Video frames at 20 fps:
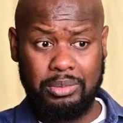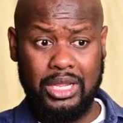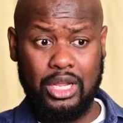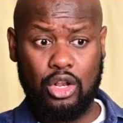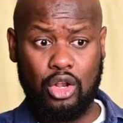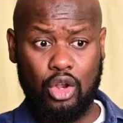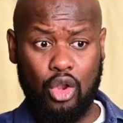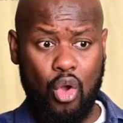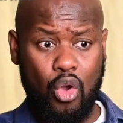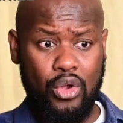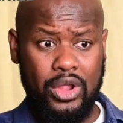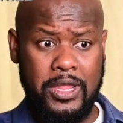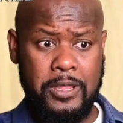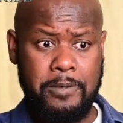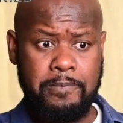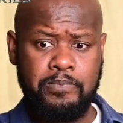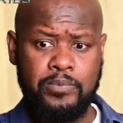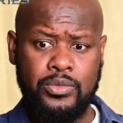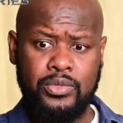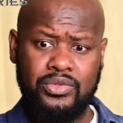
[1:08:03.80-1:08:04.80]
glory
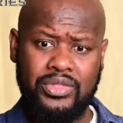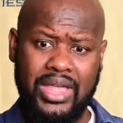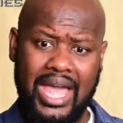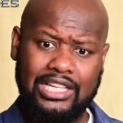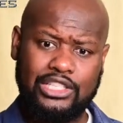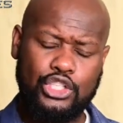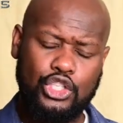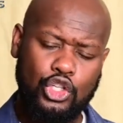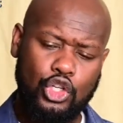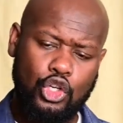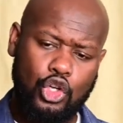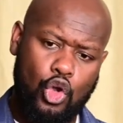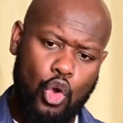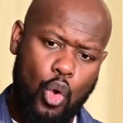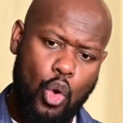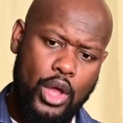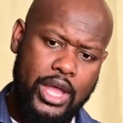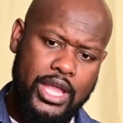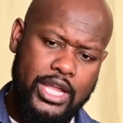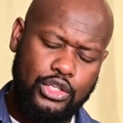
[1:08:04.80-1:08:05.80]
that's
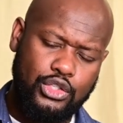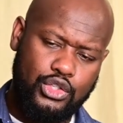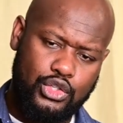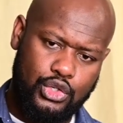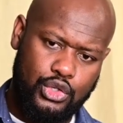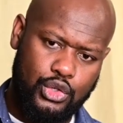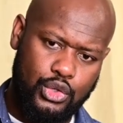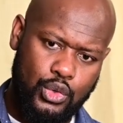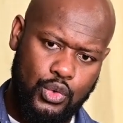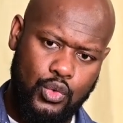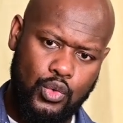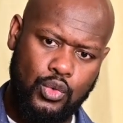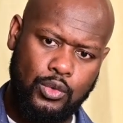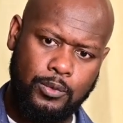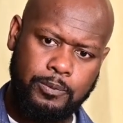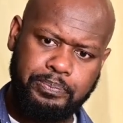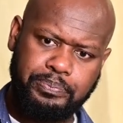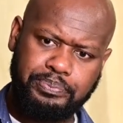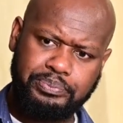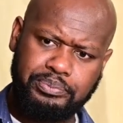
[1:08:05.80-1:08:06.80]
going to
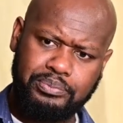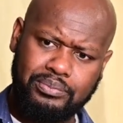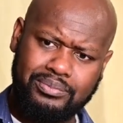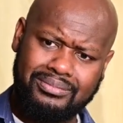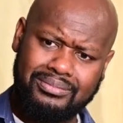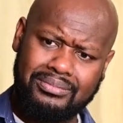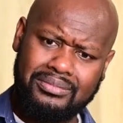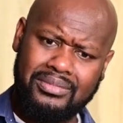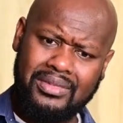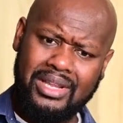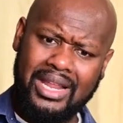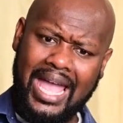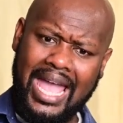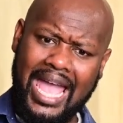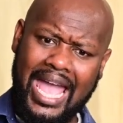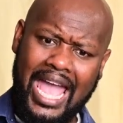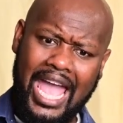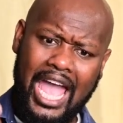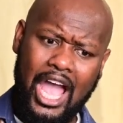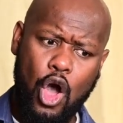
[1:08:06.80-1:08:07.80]

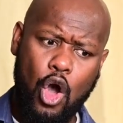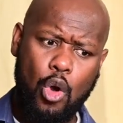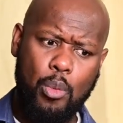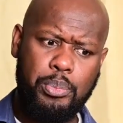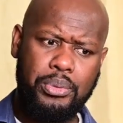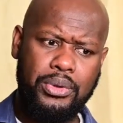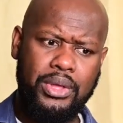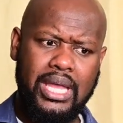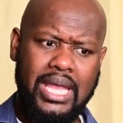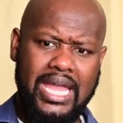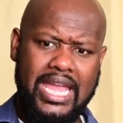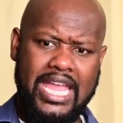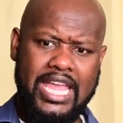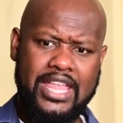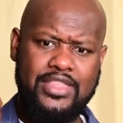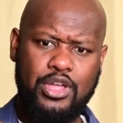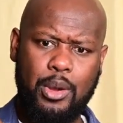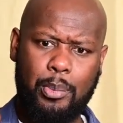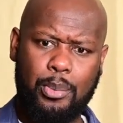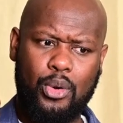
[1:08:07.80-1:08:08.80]
help in
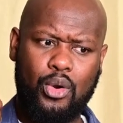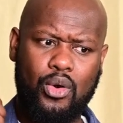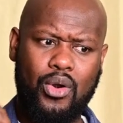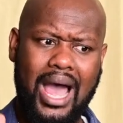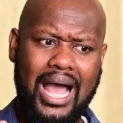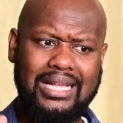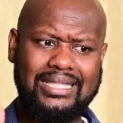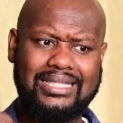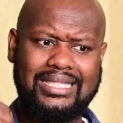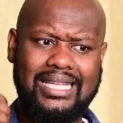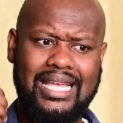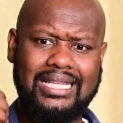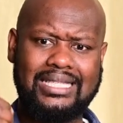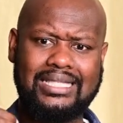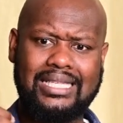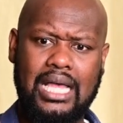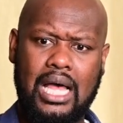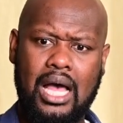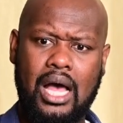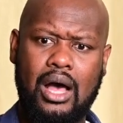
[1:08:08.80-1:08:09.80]
the
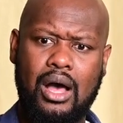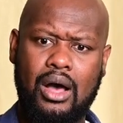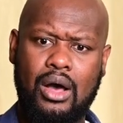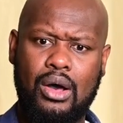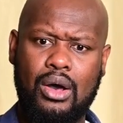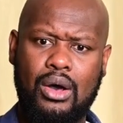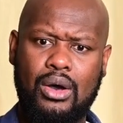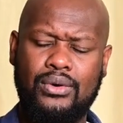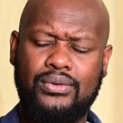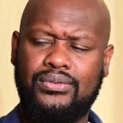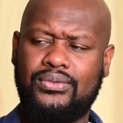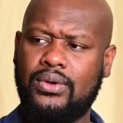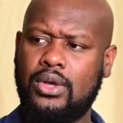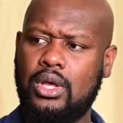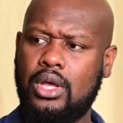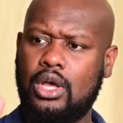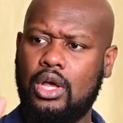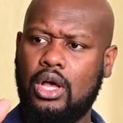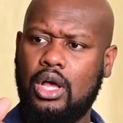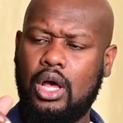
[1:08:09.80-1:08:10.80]
process of
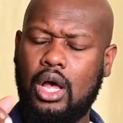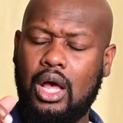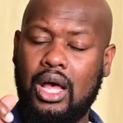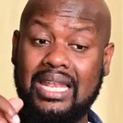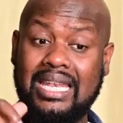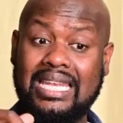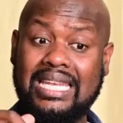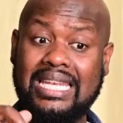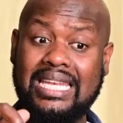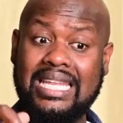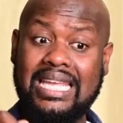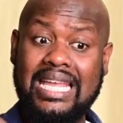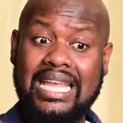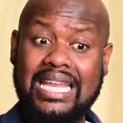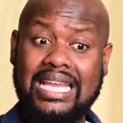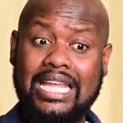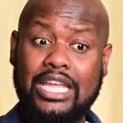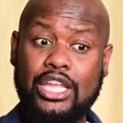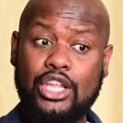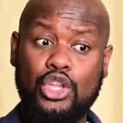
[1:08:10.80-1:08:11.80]
uh,
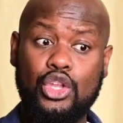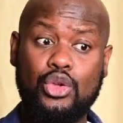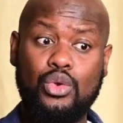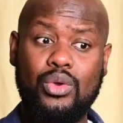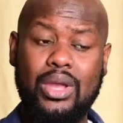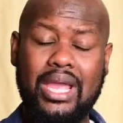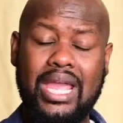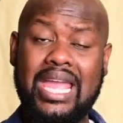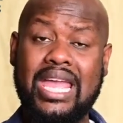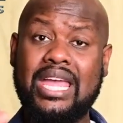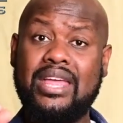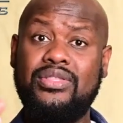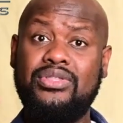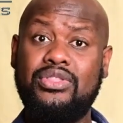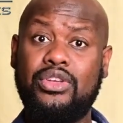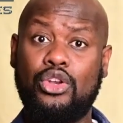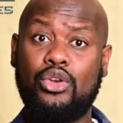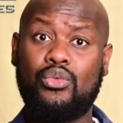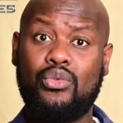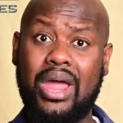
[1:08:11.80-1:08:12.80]
leading you in the
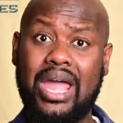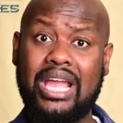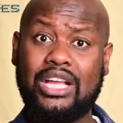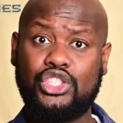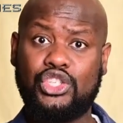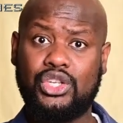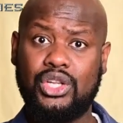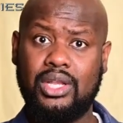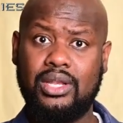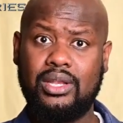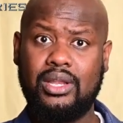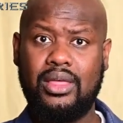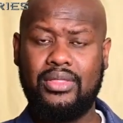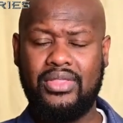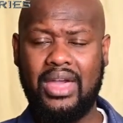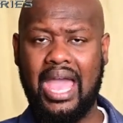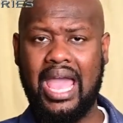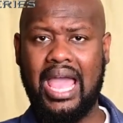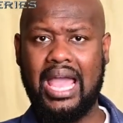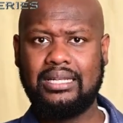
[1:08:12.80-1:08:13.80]
direction
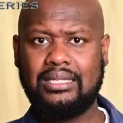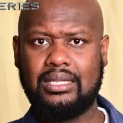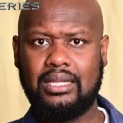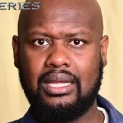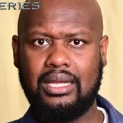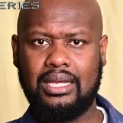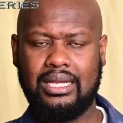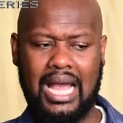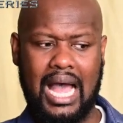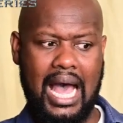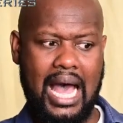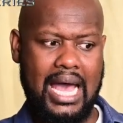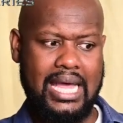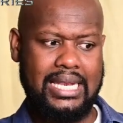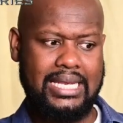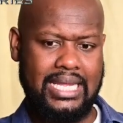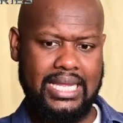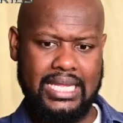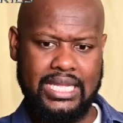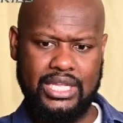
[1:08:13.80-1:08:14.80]
that
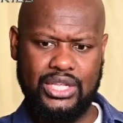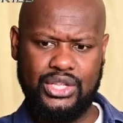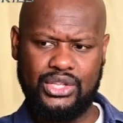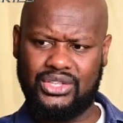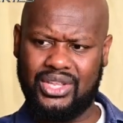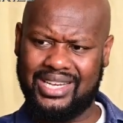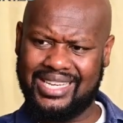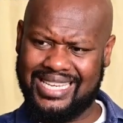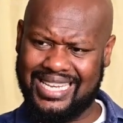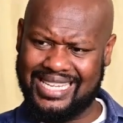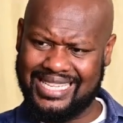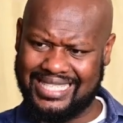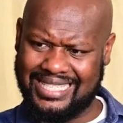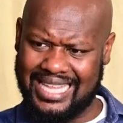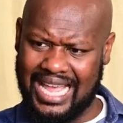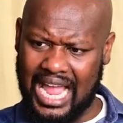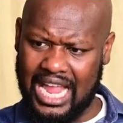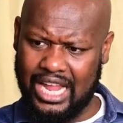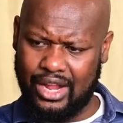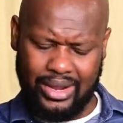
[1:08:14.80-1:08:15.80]
God is
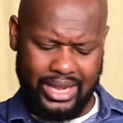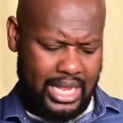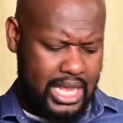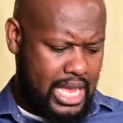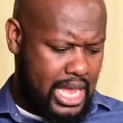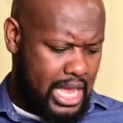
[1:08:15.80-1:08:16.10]
desiring.